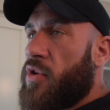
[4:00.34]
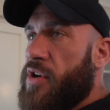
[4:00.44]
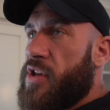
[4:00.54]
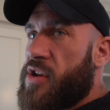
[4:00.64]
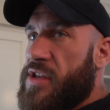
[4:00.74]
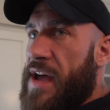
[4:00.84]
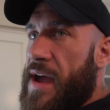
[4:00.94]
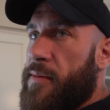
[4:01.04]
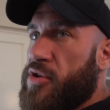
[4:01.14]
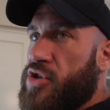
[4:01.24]
water the other
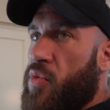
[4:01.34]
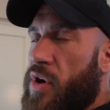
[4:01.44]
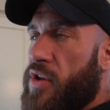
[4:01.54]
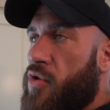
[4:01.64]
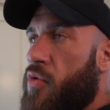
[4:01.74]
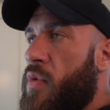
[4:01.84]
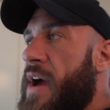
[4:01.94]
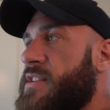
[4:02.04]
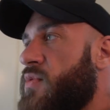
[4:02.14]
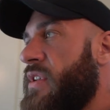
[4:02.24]
time, because you wanted your
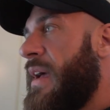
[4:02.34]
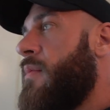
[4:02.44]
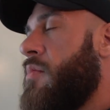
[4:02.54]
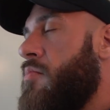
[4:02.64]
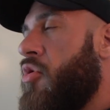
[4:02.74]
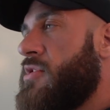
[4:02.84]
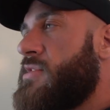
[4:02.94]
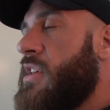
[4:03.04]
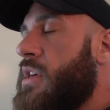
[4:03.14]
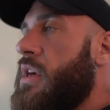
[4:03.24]
rice one time to be more
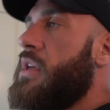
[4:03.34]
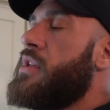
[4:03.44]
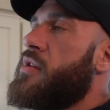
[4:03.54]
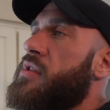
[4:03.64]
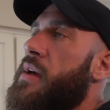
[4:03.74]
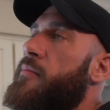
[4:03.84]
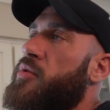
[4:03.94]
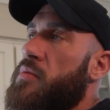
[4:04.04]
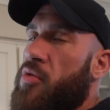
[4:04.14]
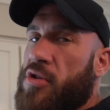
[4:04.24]
sticky, the other time
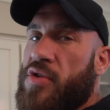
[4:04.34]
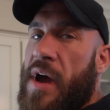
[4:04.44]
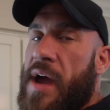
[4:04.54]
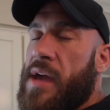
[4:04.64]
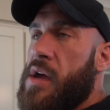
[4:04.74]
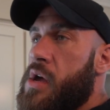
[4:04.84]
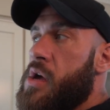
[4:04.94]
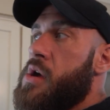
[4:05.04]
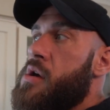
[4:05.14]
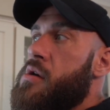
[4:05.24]
to be more dry,
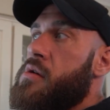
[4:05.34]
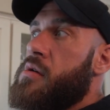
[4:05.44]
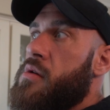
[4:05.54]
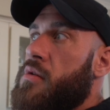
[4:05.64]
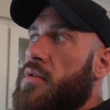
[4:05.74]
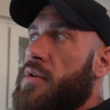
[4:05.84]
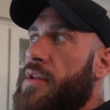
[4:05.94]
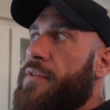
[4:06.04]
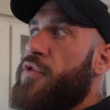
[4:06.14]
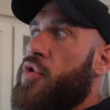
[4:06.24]

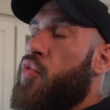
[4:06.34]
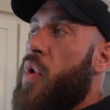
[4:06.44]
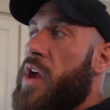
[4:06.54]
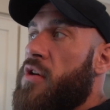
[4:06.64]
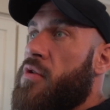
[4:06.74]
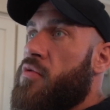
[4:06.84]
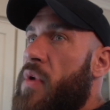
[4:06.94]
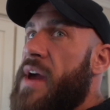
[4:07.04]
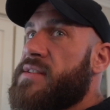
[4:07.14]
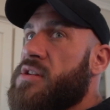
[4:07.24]
if you weigh your
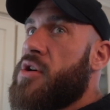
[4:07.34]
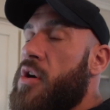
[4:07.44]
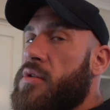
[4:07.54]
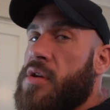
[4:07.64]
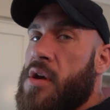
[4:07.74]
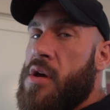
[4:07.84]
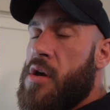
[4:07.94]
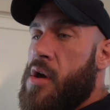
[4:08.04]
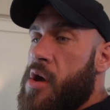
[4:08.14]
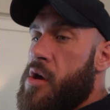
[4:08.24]
rice cooked,
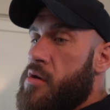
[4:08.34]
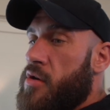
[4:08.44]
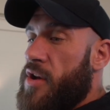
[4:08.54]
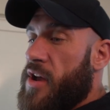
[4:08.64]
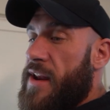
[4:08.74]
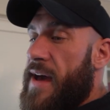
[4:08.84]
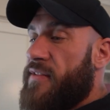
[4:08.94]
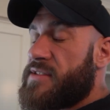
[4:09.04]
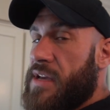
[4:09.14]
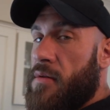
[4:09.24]
you're not gonna
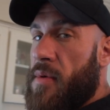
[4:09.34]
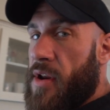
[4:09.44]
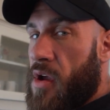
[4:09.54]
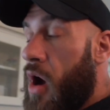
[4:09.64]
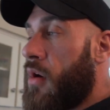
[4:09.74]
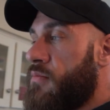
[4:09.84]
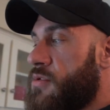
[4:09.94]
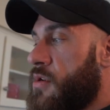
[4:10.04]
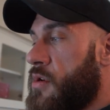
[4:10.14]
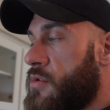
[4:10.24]
have the same amount of
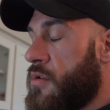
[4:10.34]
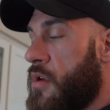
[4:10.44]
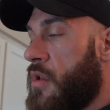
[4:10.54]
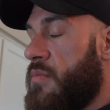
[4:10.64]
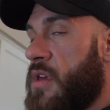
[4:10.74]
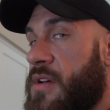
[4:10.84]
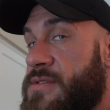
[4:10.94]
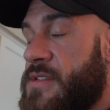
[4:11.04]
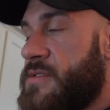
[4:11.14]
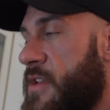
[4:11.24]
carbs. So you gotta be
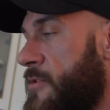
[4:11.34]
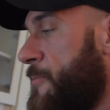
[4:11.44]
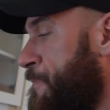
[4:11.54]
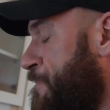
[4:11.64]
consistent.